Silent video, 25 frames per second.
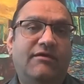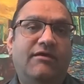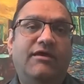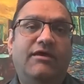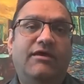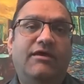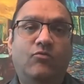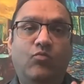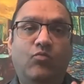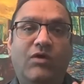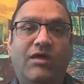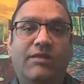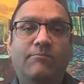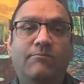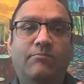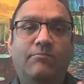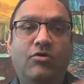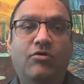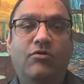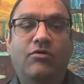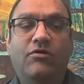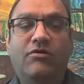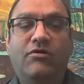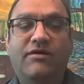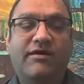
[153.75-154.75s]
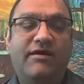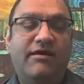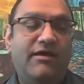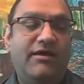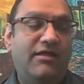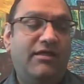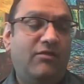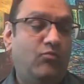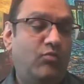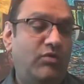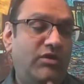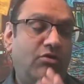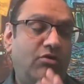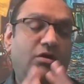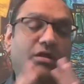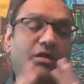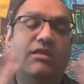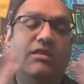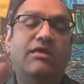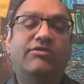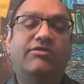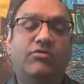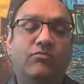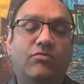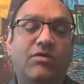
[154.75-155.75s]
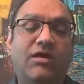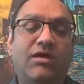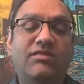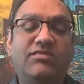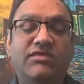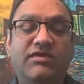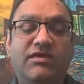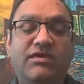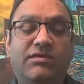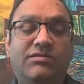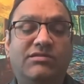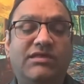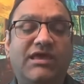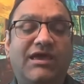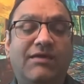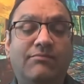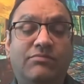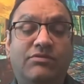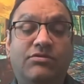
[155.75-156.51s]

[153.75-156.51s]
in 1 book, and we all had to write the exam,